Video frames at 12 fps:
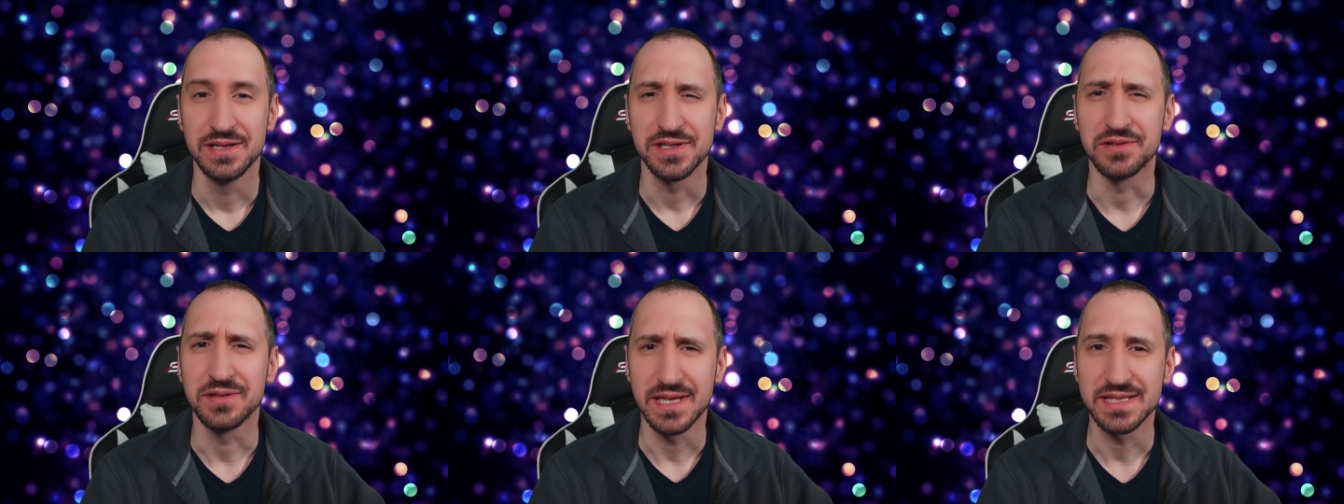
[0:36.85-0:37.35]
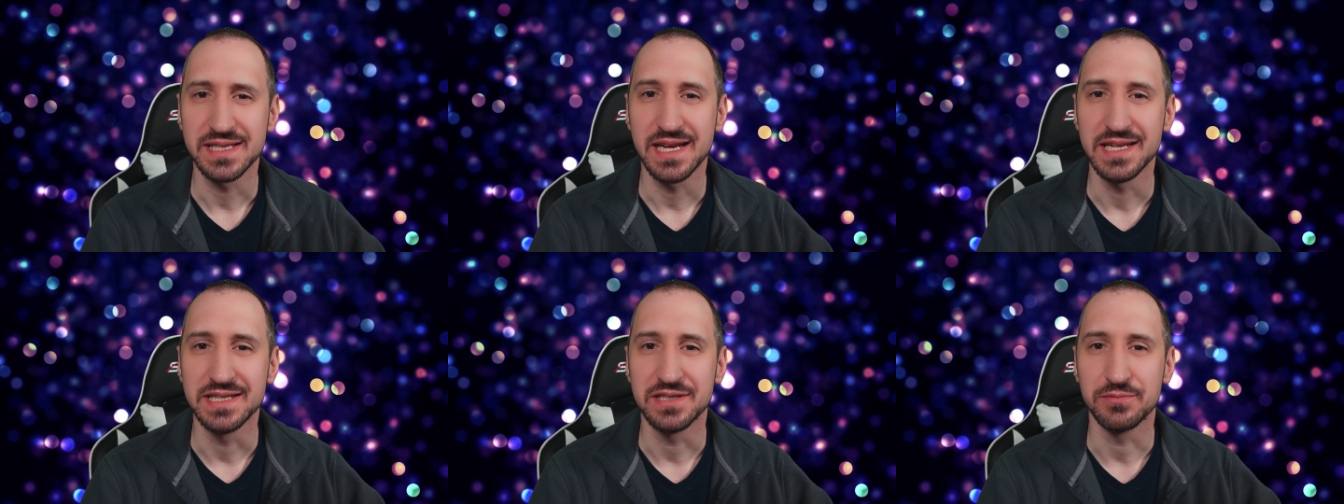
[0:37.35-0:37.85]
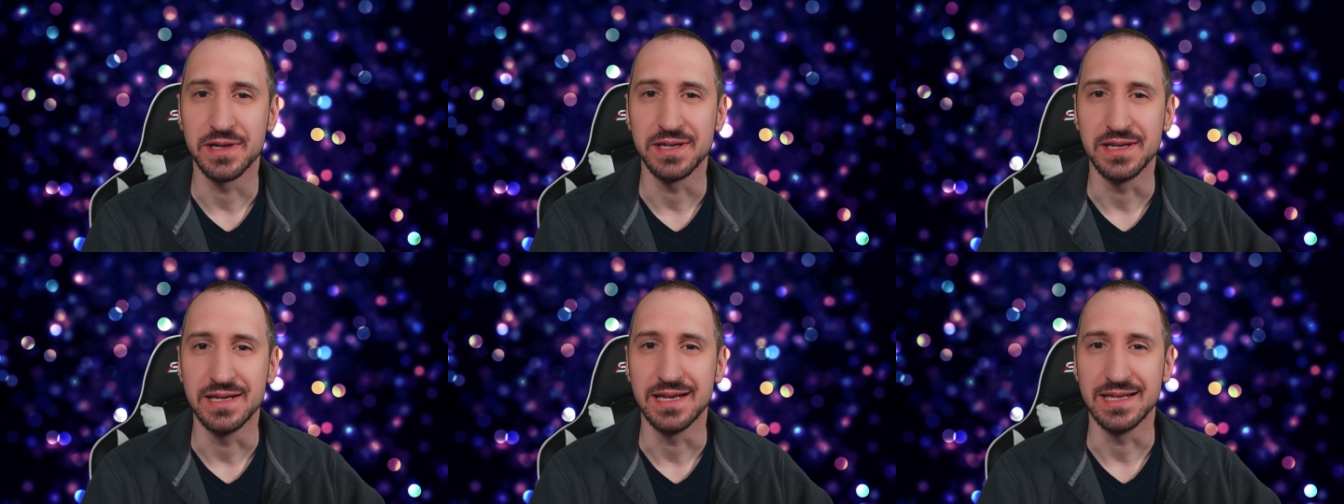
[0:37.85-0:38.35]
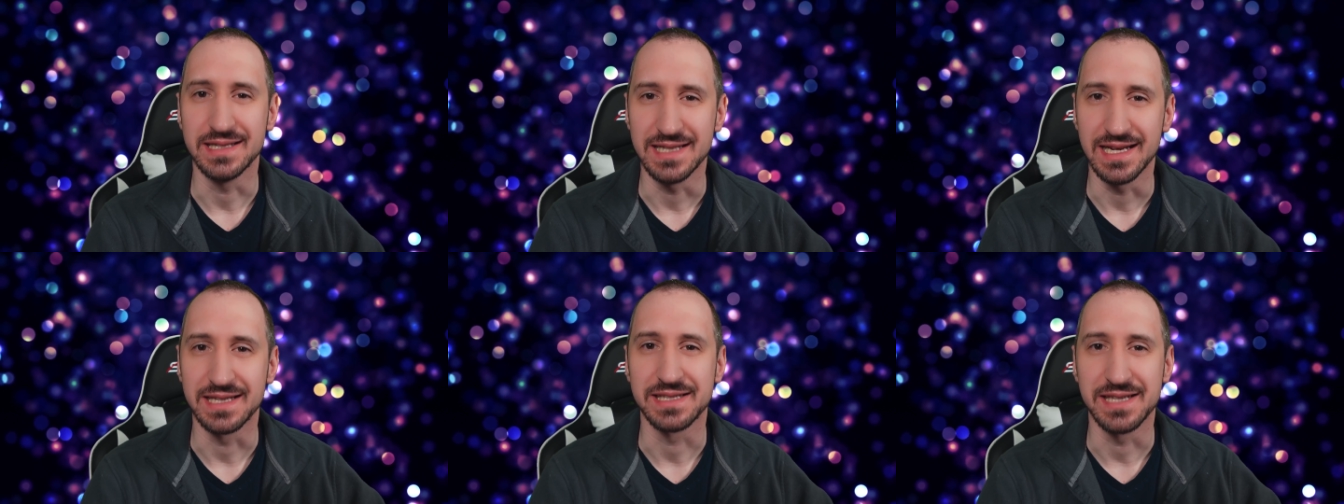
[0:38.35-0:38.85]
So let's get into what it
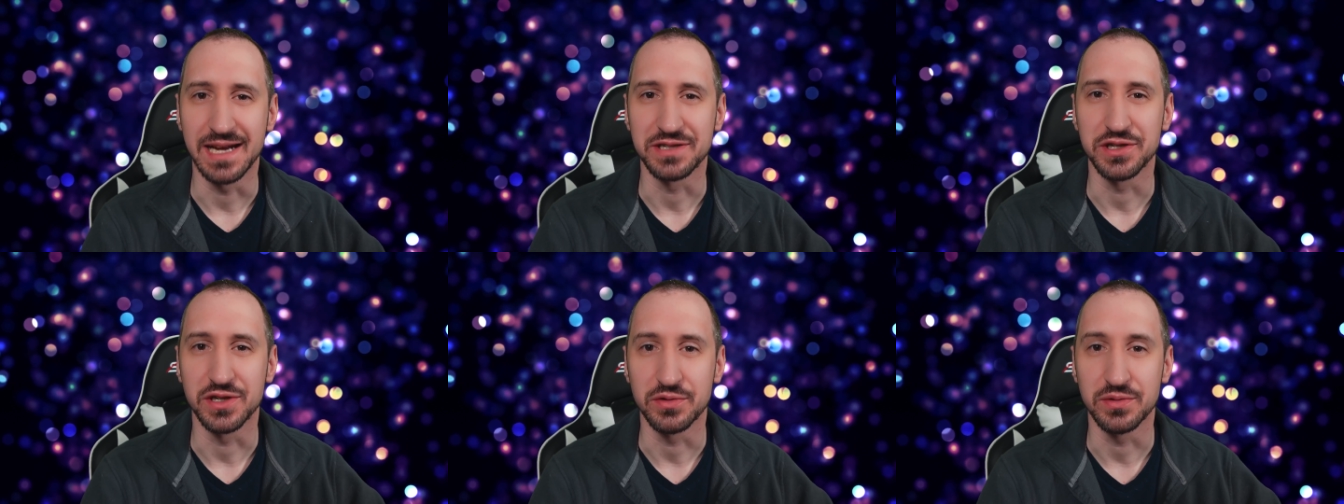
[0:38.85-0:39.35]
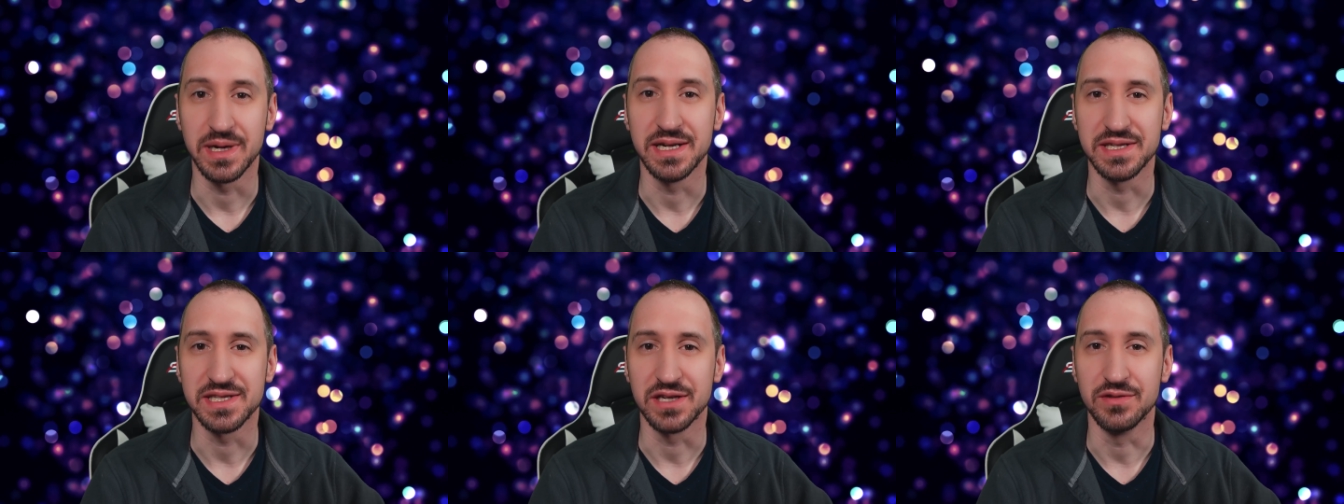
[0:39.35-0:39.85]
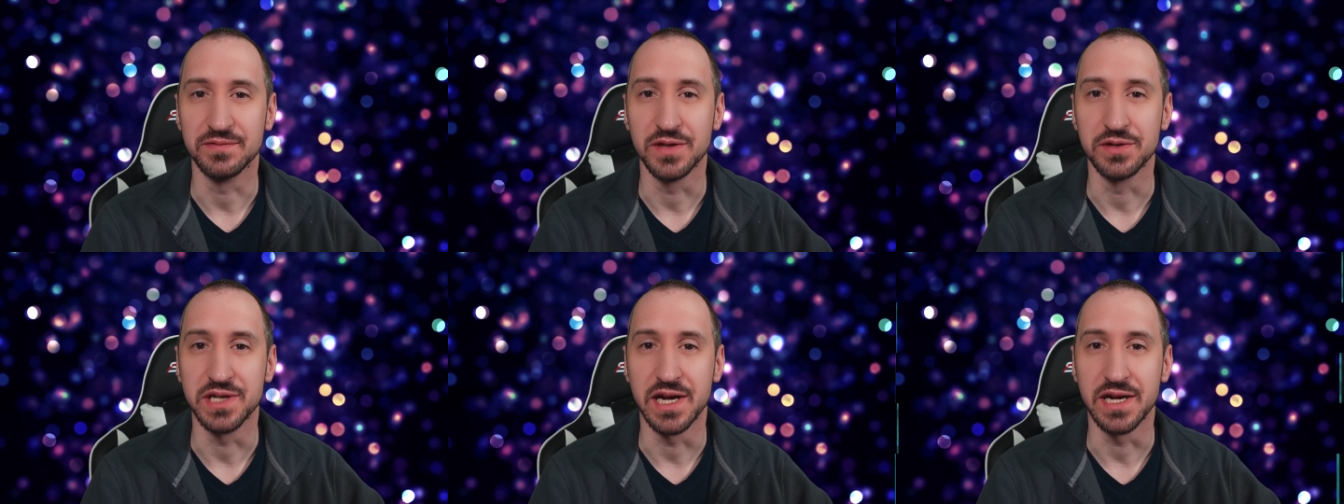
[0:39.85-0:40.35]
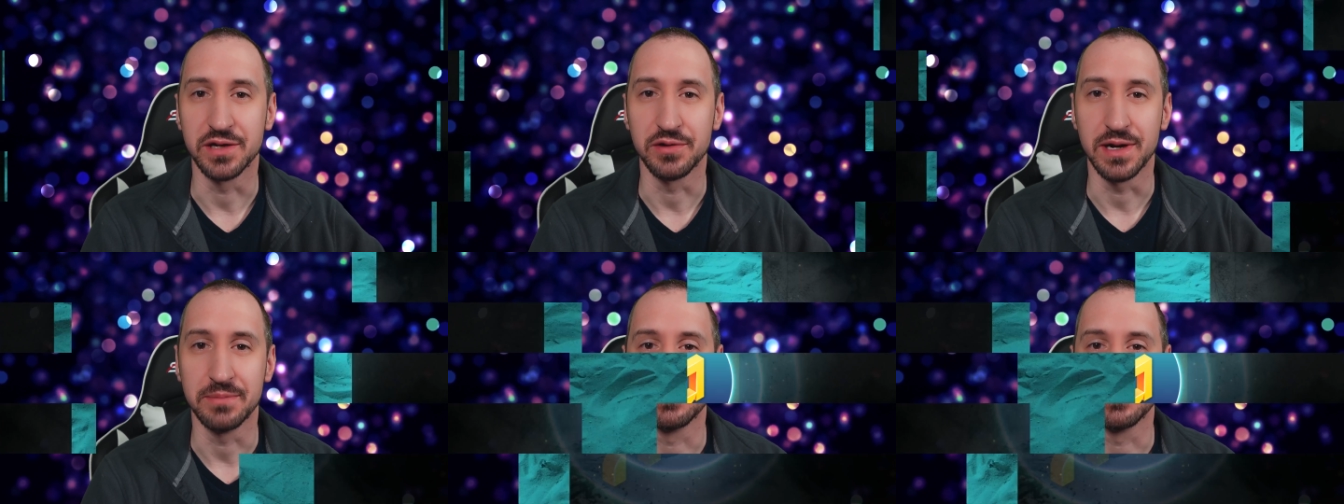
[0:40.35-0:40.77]
takes to actually create a signal flow diagram.